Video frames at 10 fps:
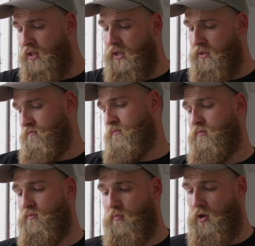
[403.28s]
The
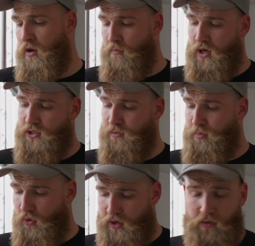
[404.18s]
lumbar
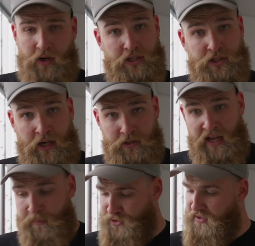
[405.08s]
support or
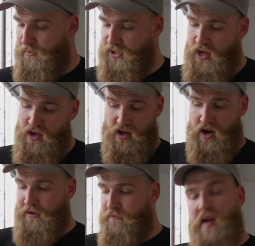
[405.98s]
the hip straps
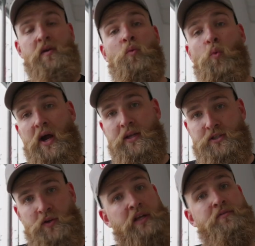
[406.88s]
are very wide,
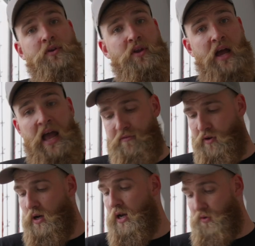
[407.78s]
so even on a
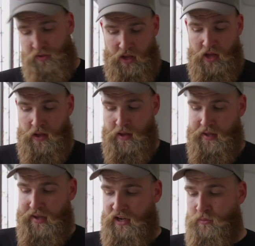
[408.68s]
heavier load
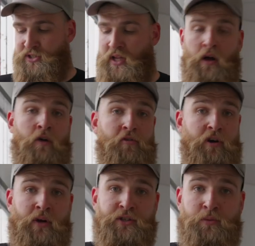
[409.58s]
it will still offer
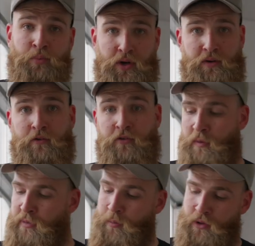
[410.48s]
the right support. For
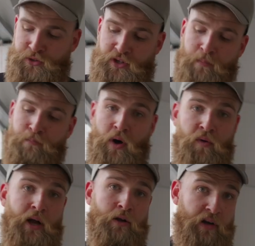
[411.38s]
the people using a
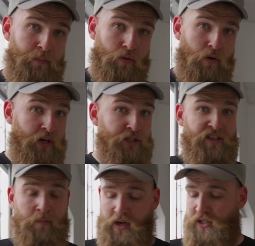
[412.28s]
boga grip or a
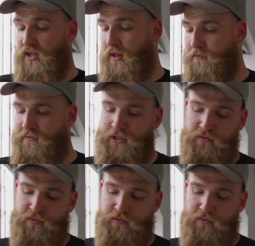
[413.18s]
similar style fish